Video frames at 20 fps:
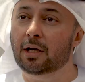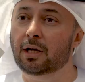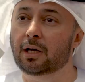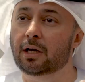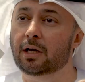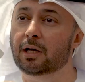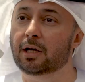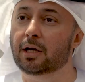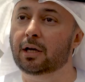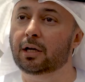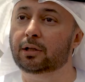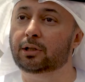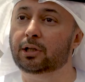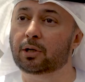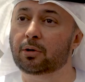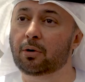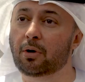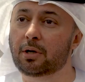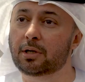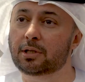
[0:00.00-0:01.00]

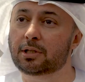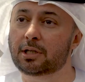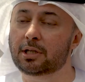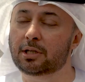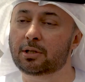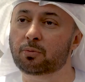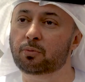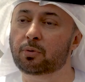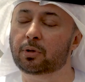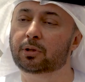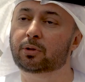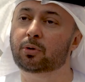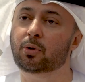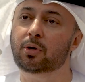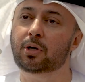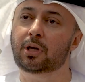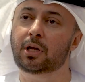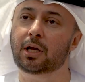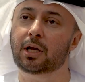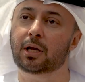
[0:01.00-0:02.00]
technologies. We're
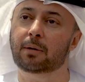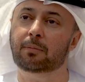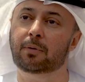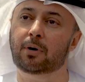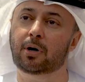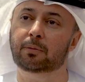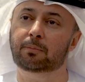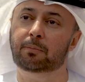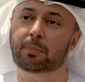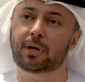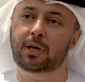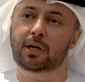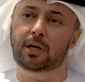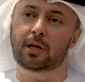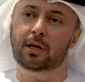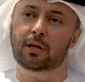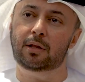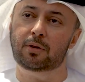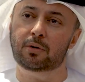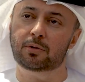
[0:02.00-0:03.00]
talking about
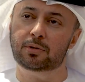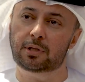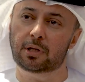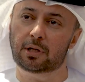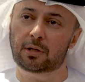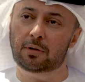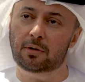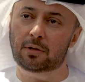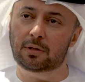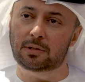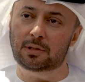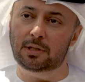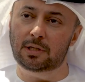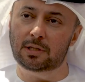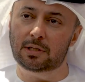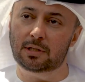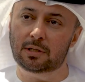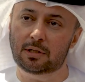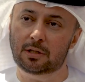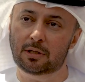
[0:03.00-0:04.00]
bringing those
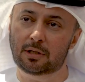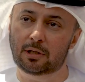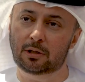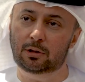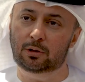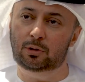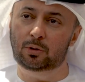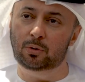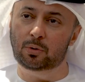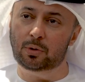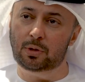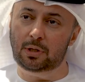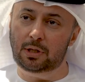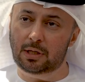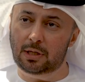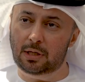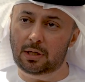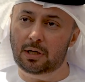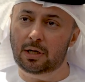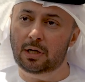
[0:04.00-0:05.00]
technologies into
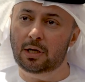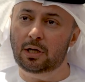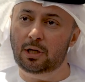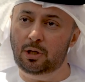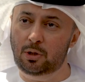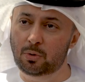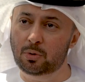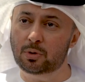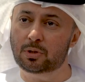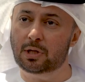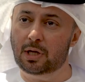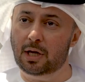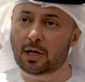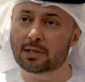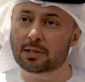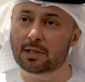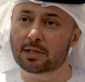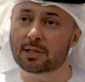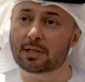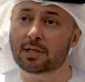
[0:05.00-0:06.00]
real use
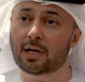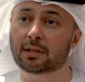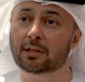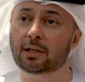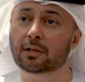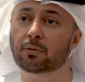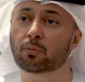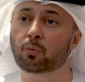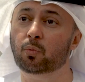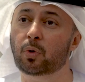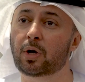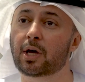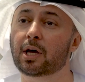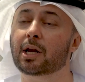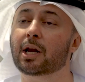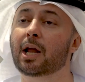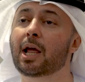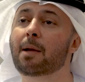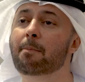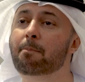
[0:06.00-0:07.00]
cases that
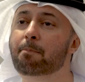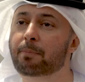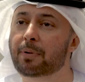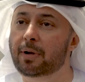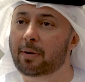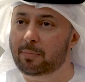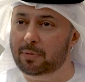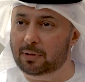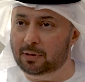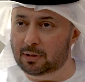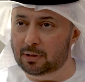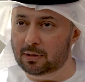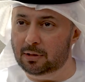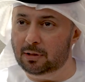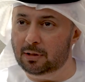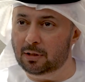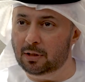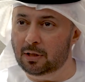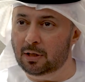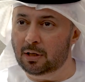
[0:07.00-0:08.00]
were implemented
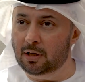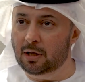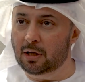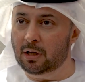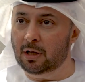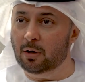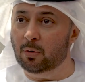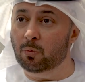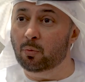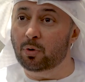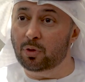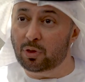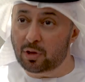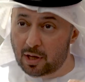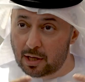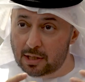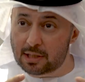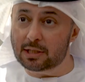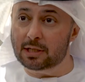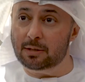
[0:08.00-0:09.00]
with
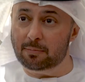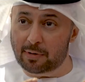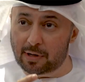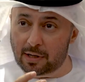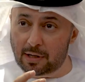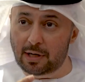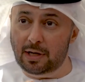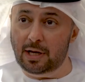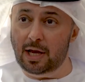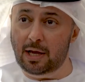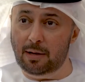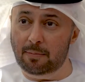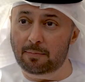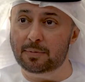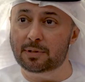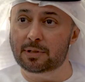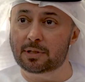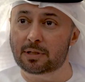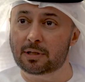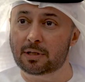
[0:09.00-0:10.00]
customer
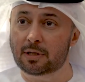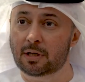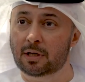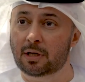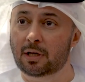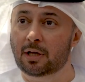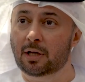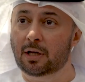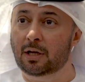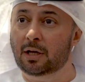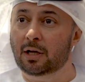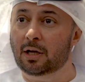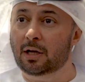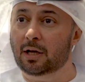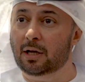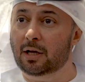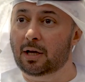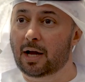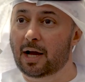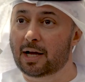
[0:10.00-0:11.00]
names
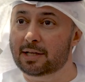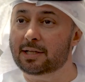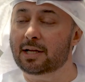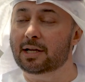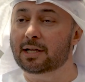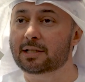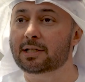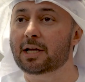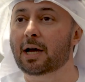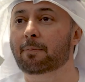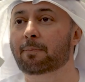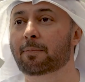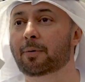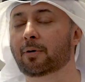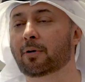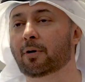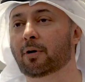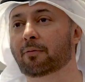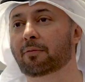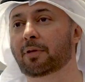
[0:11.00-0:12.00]
as an
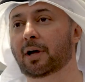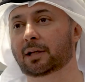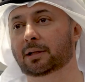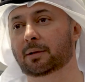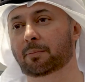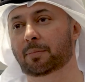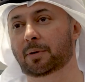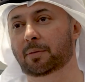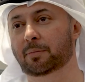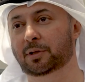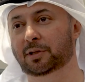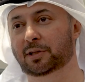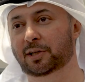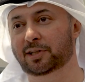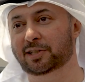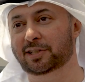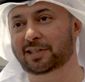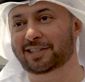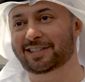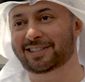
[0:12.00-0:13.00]
example of that
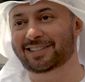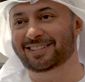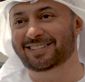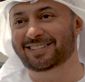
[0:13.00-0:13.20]
implementation.